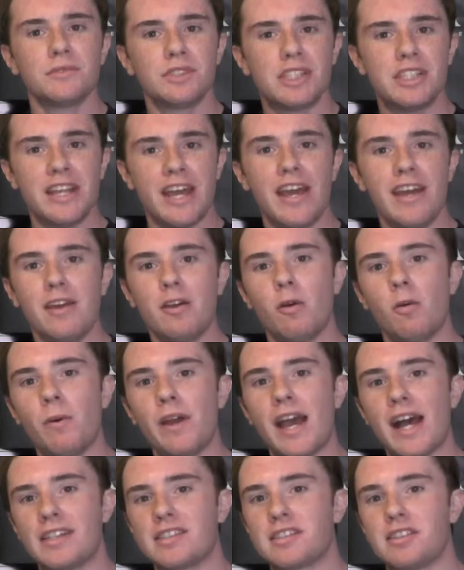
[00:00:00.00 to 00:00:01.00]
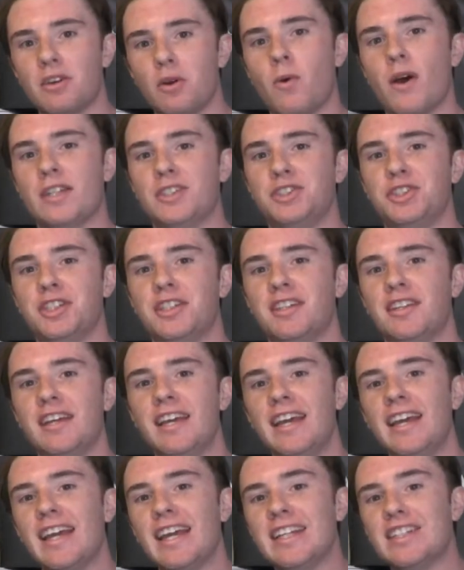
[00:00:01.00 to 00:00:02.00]
Today, we ask the question,
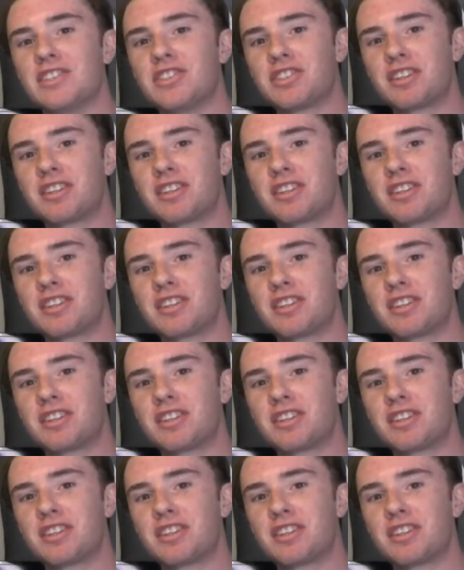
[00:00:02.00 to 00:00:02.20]
is